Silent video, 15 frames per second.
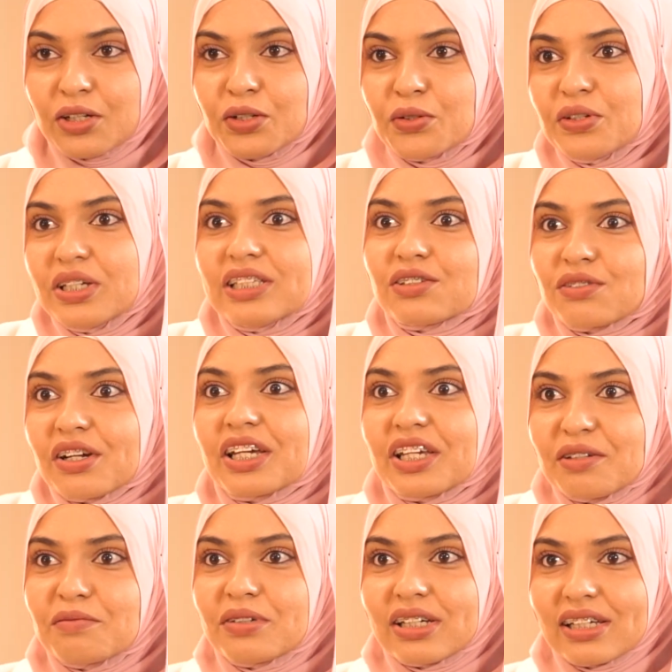you know, we
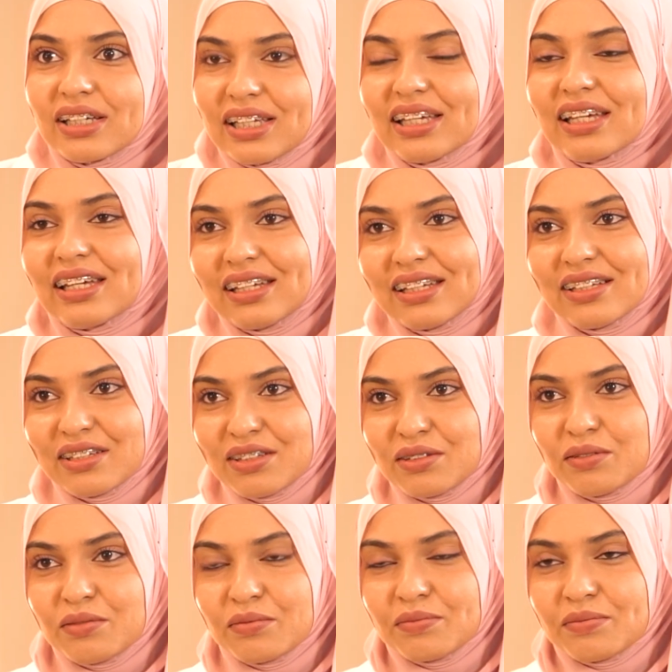fit together. Yeah. Yeah, we
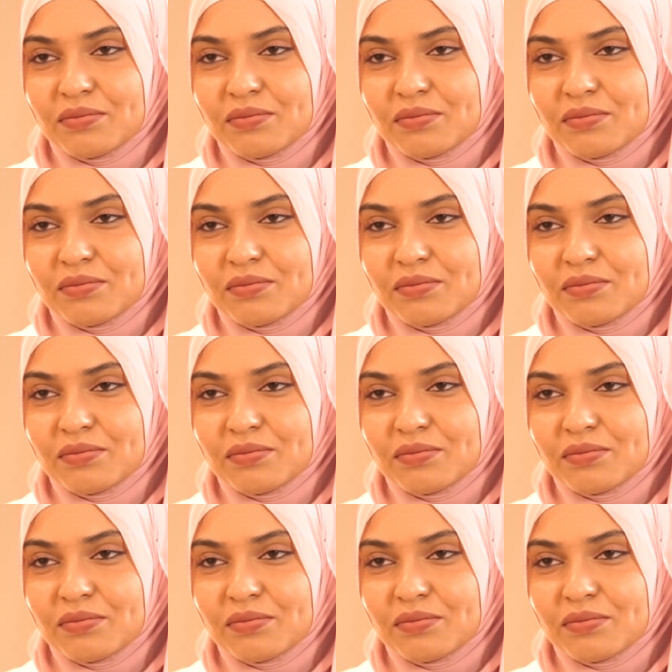fit